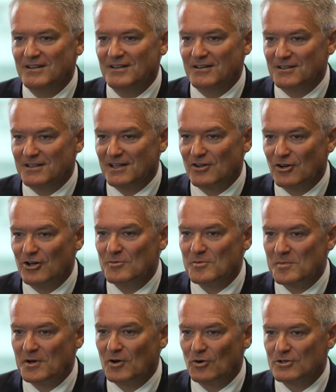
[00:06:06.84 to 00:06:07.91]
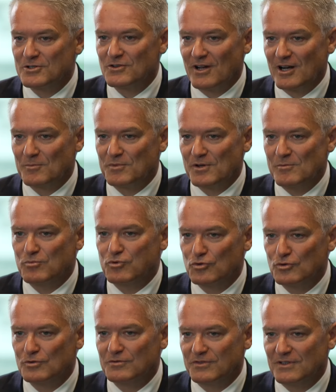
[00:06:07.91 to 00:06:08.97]
the economy, but also help
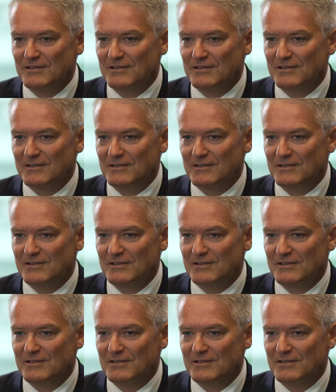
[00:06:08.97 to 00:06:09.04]
improve